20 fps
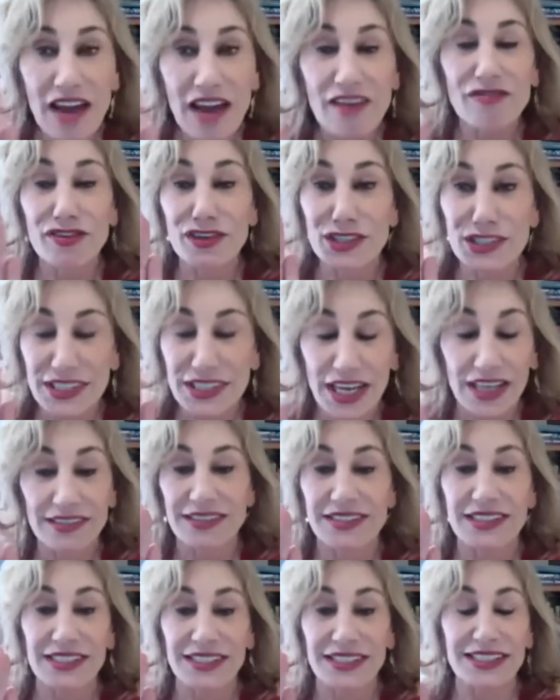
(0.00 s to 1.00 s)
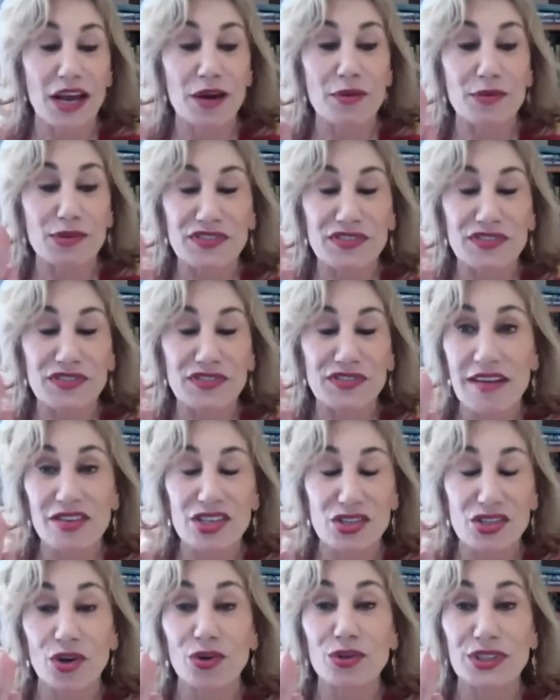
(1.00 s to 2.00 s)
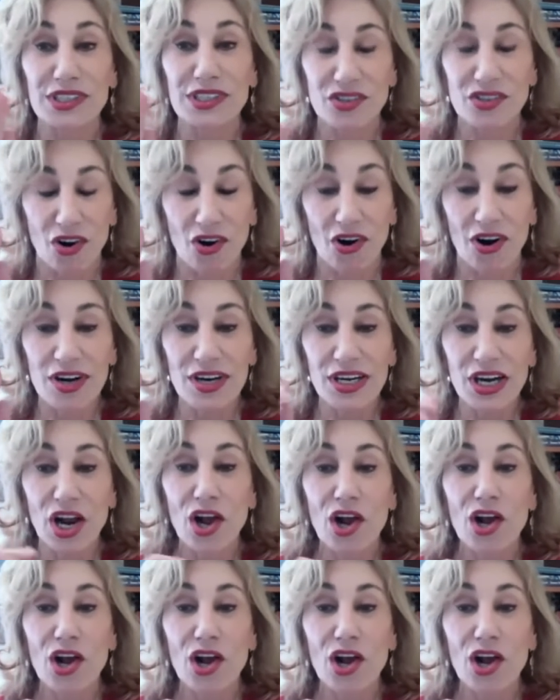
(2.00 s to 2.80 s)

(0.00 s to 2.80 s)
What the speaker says: ever done since I was 5 years old is art.